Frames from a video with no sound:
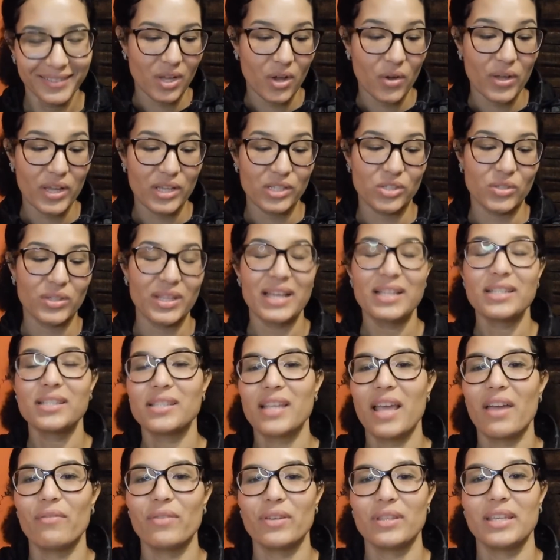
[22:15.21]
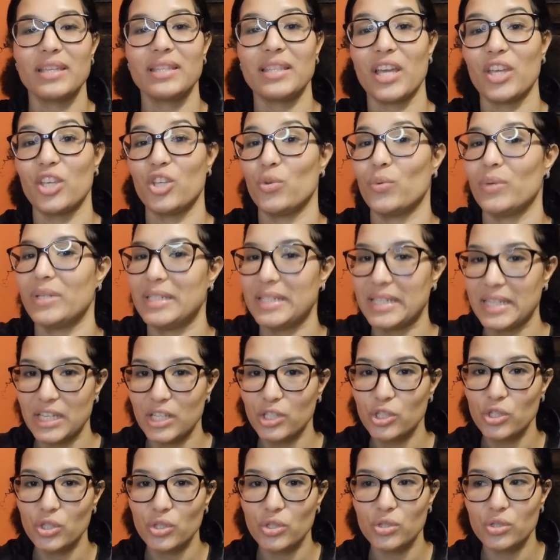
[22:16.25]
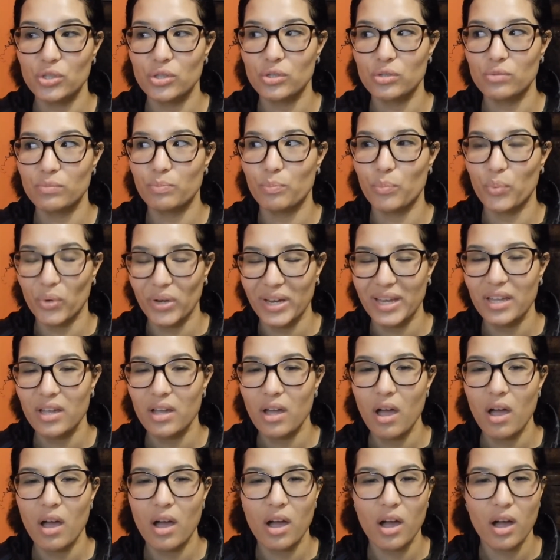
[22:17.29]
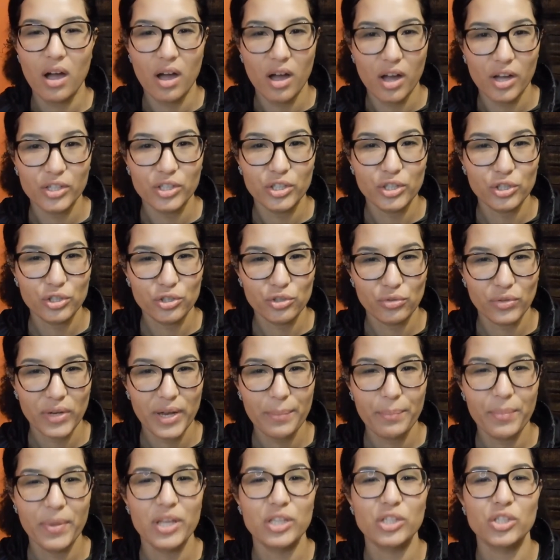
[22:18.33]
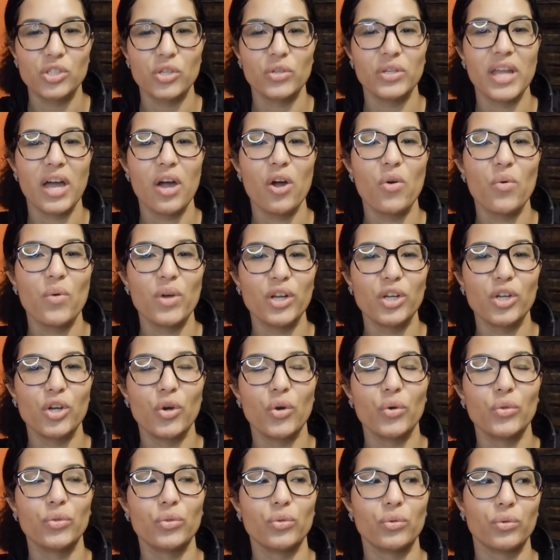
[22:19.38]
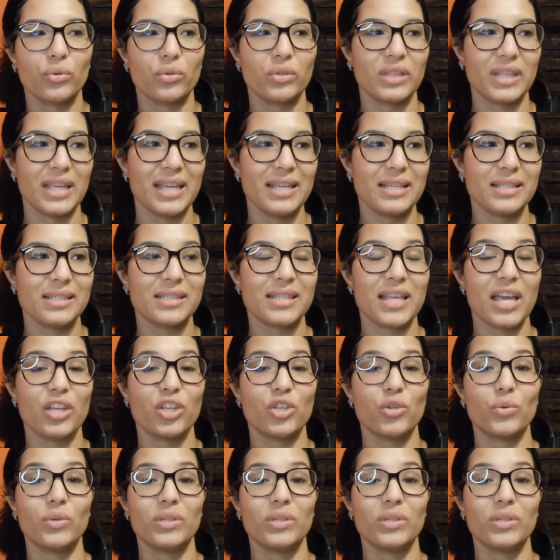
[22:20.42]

Okay, so that's everything that you would need to bring on your trip. So now I want to go through things that you